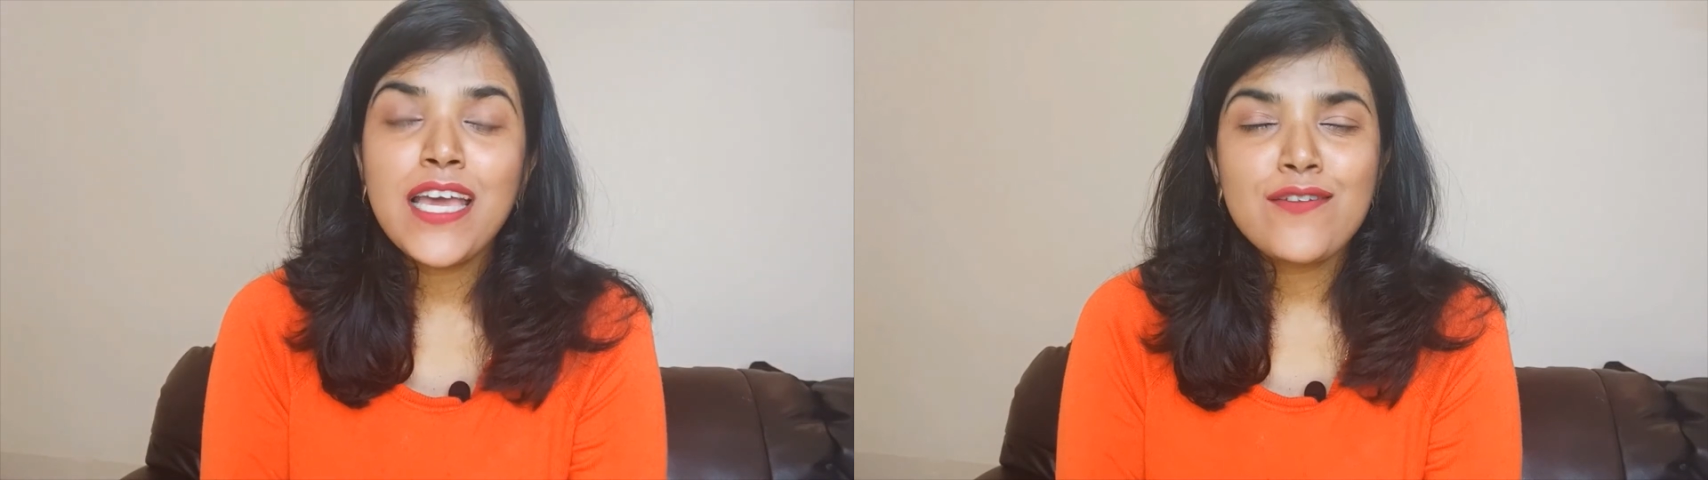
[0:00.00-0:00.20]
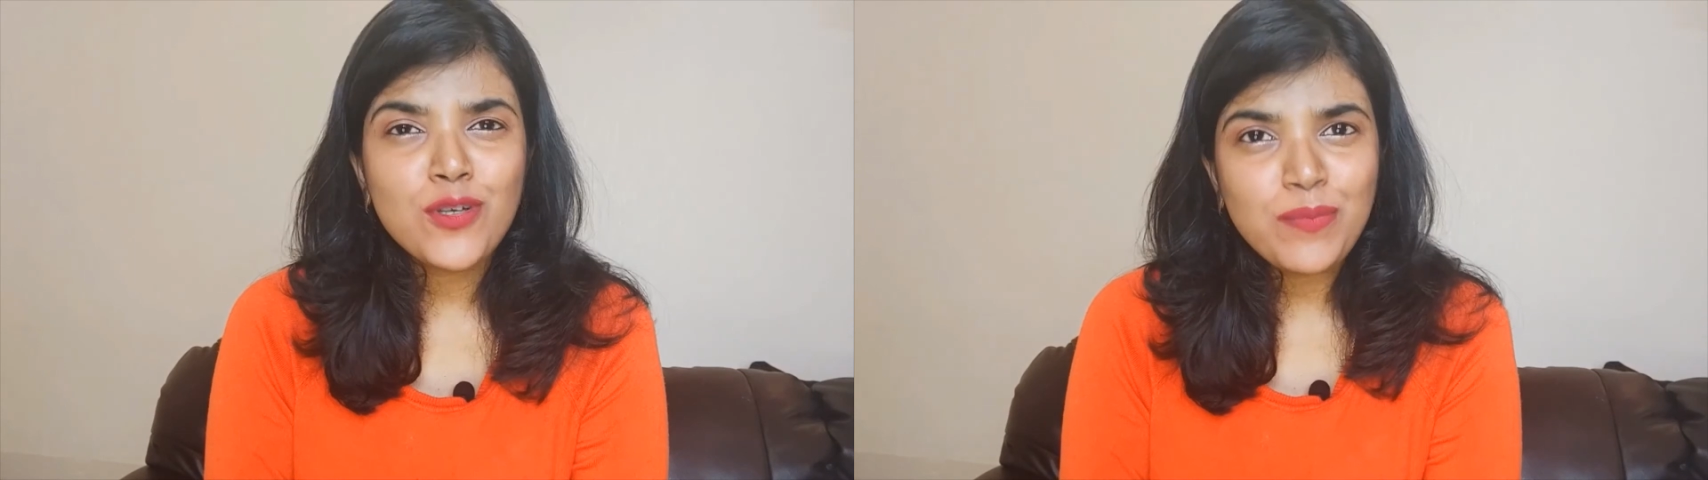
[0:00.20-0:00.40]

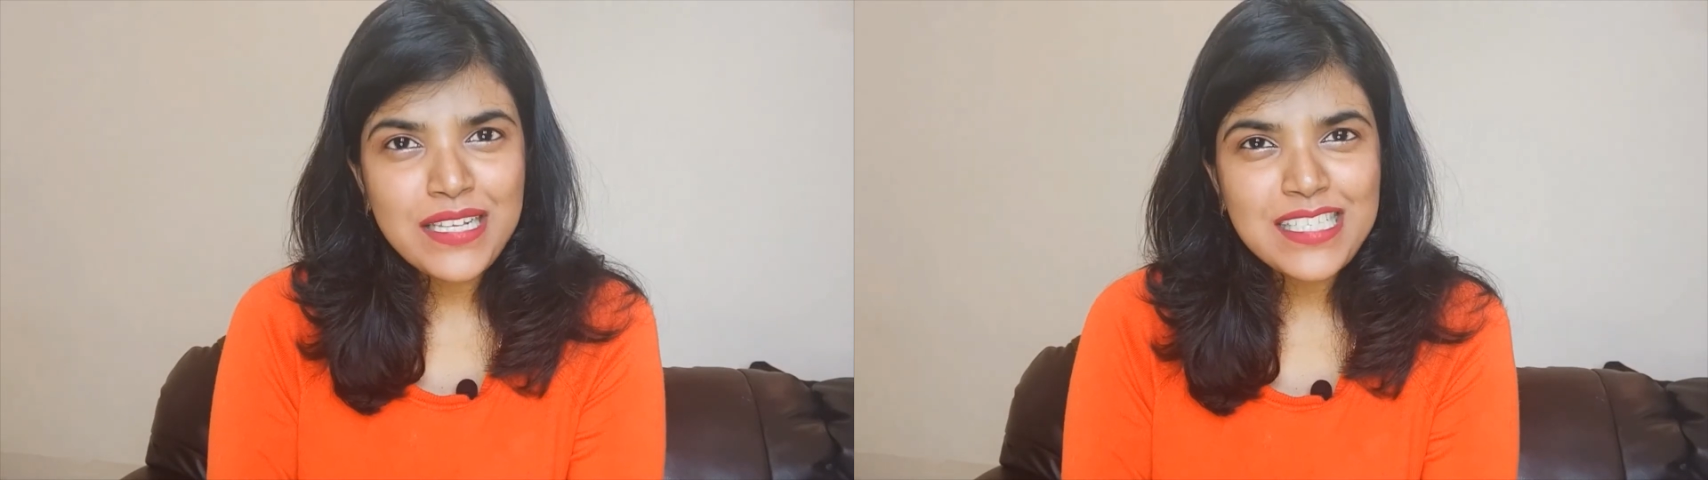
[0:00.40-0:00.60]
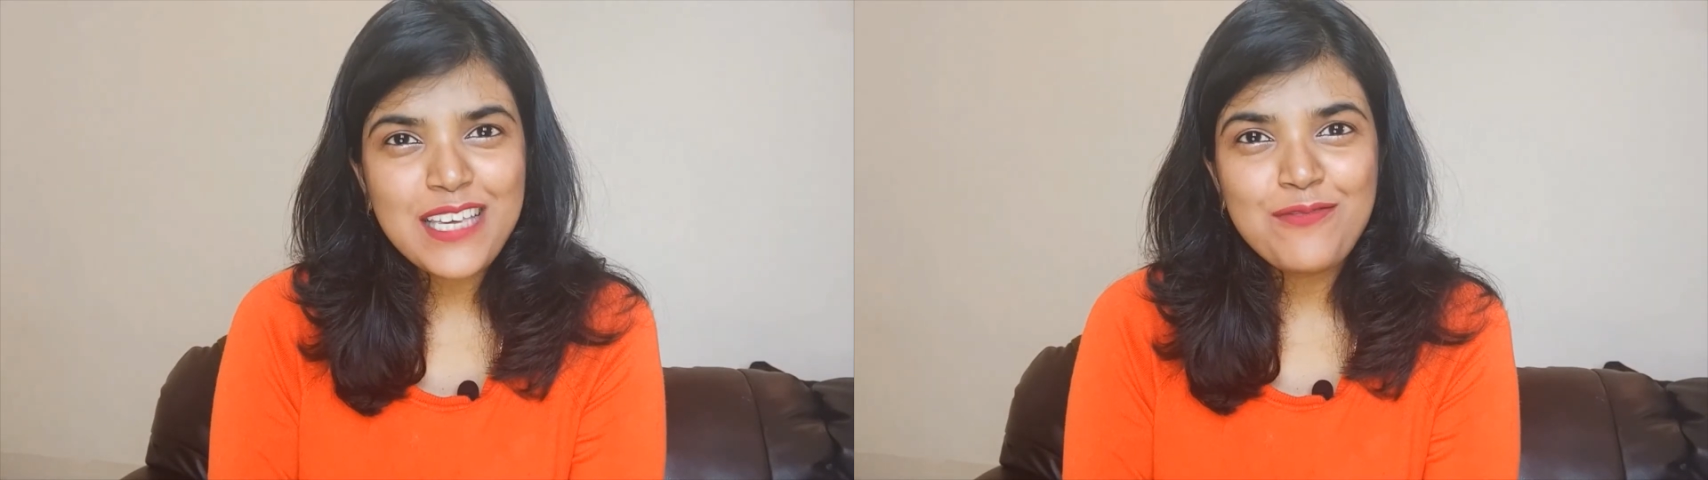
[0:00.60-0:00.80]
If so,
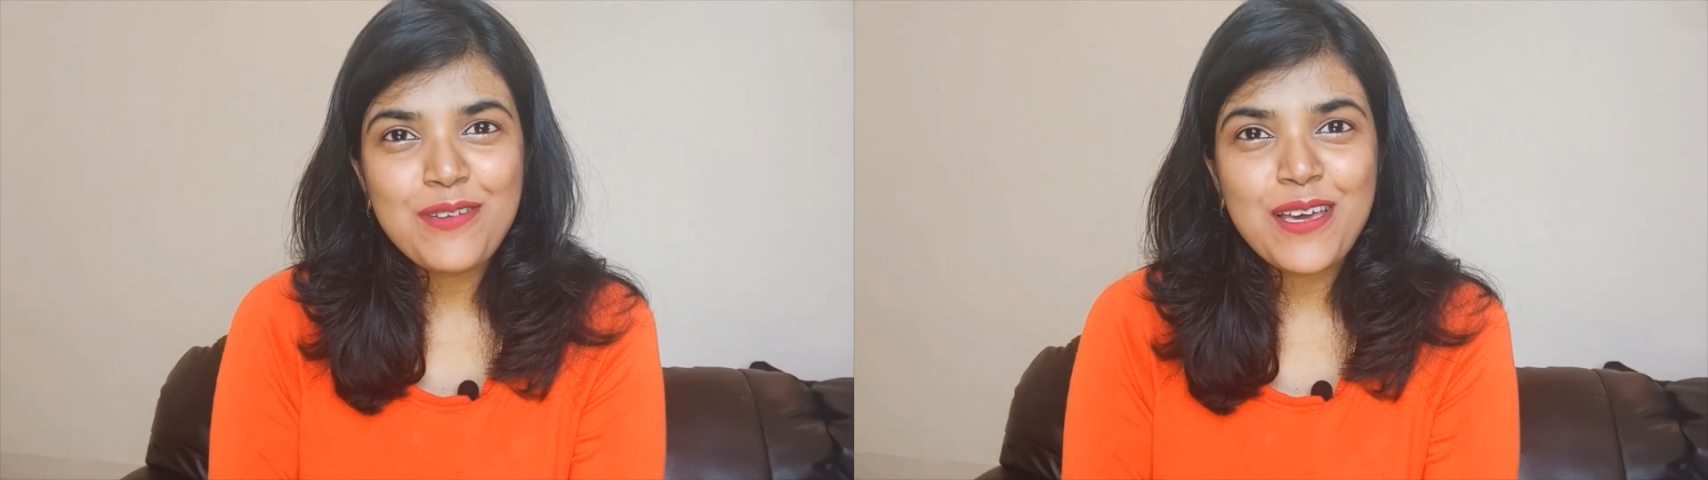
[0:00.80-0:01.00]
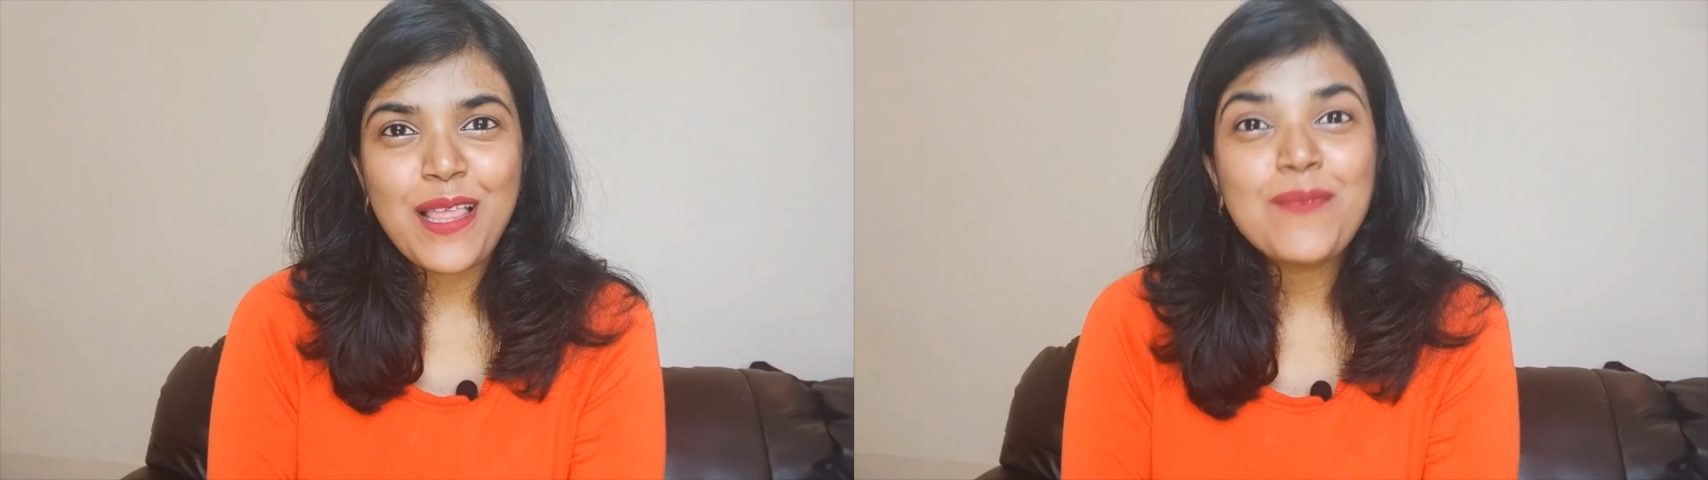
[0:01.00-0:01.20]
please give
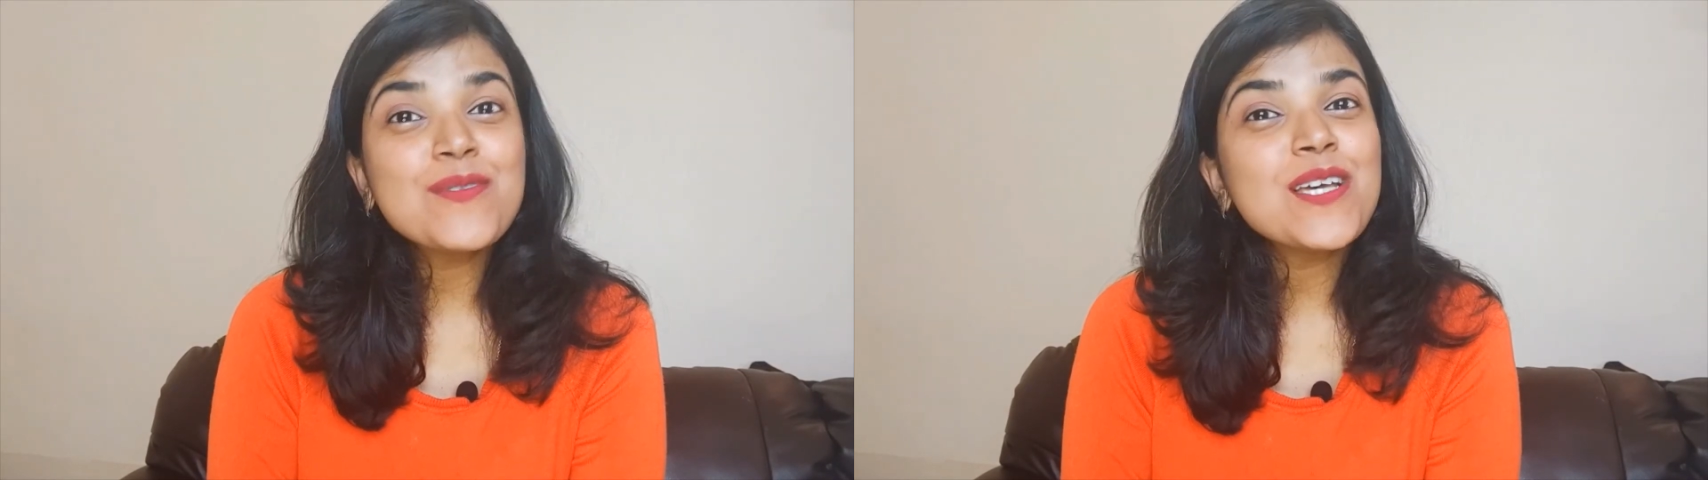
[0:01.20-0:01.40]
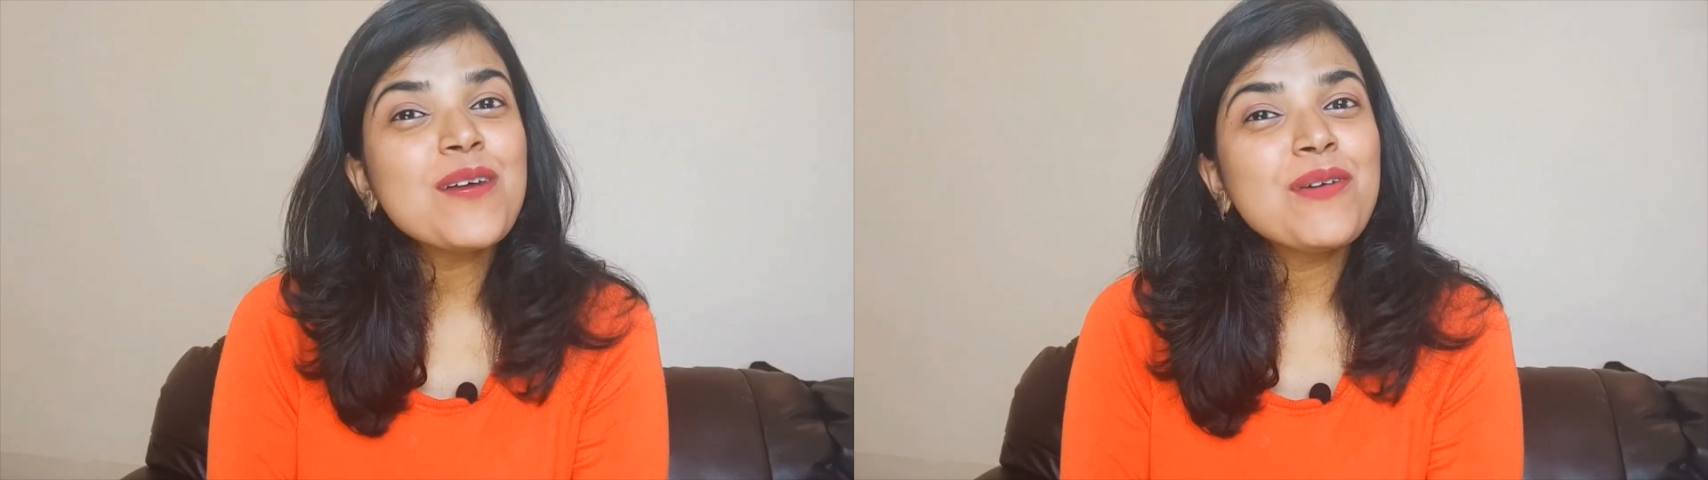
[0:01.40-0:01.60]
me a thumbs up